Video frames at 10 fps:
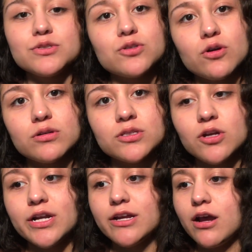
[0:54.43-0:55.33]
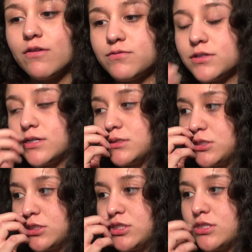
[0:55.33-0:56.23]
So starting off, we're gonna
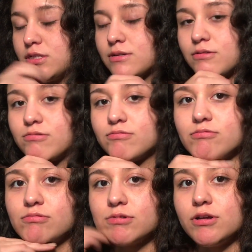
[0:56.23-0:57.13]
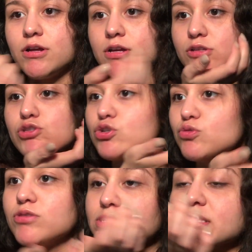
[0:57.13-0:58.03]
just do
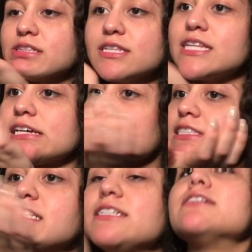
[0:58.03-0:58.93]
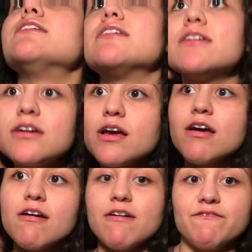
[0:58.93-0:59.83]
this nasty
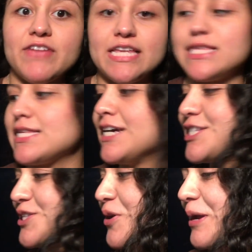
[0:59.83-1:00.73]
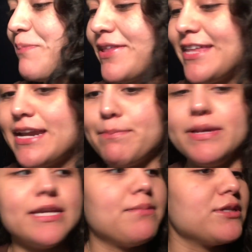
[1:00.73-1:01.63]
face. So, and by that I
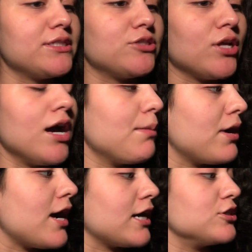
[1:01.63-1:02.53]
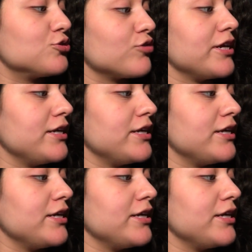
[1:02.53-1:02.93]
mean I'm a hydrate,